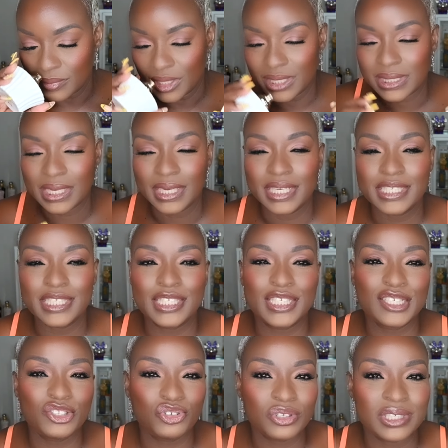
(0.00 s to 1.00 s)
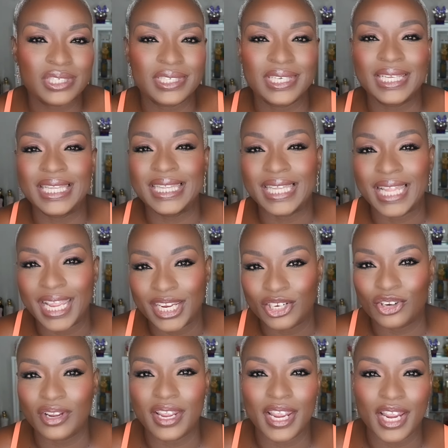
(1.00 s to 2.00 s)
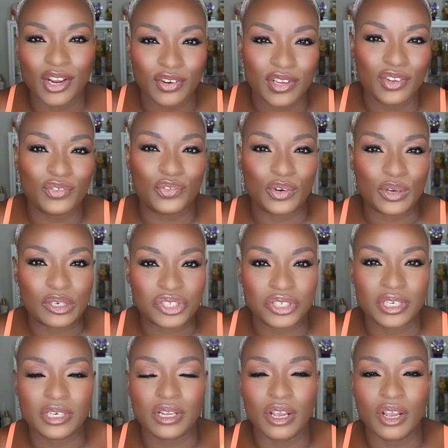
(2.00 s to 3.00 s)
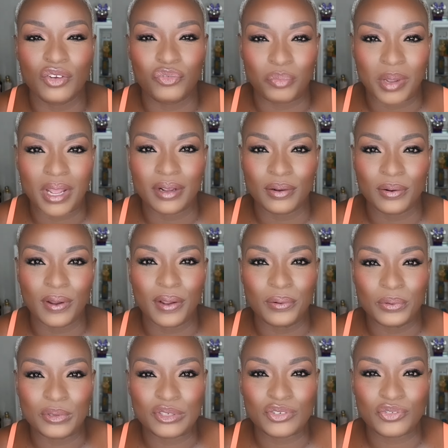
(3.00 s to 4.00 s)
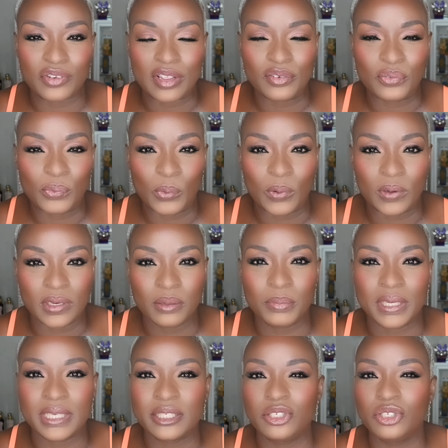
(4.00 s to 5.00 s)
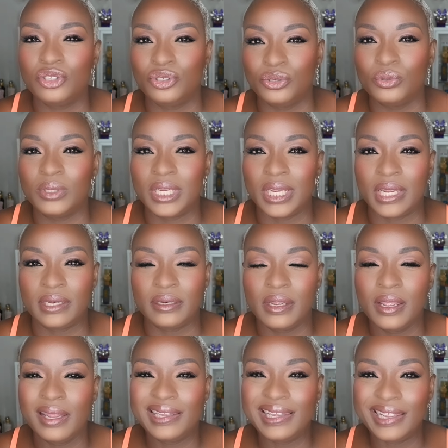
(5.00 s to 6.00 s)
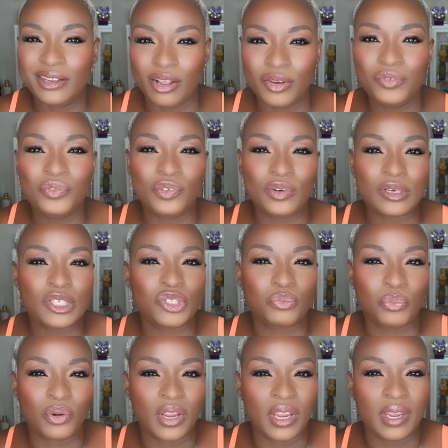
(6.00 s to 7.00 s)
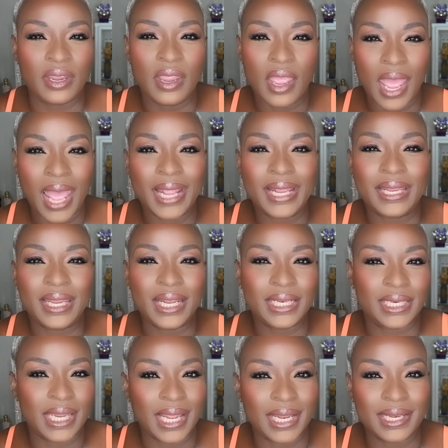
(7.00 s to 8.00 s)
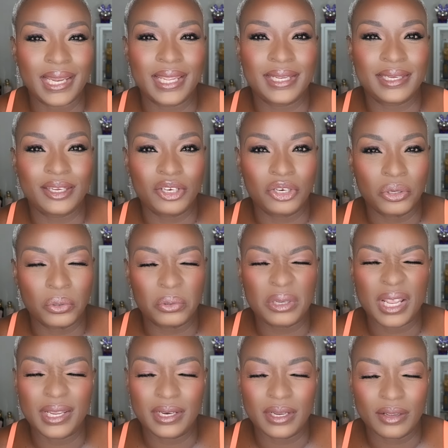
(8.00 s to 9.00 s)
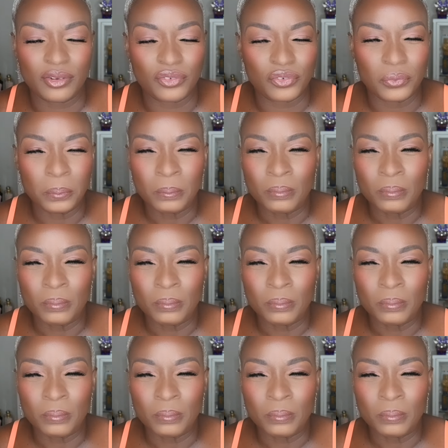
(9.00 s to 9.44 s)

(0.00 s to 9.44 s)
It's like a citrusy, lighter area version of Baccarat Rouge 540 because you do get, like on first spray, I get that like, you know, kind of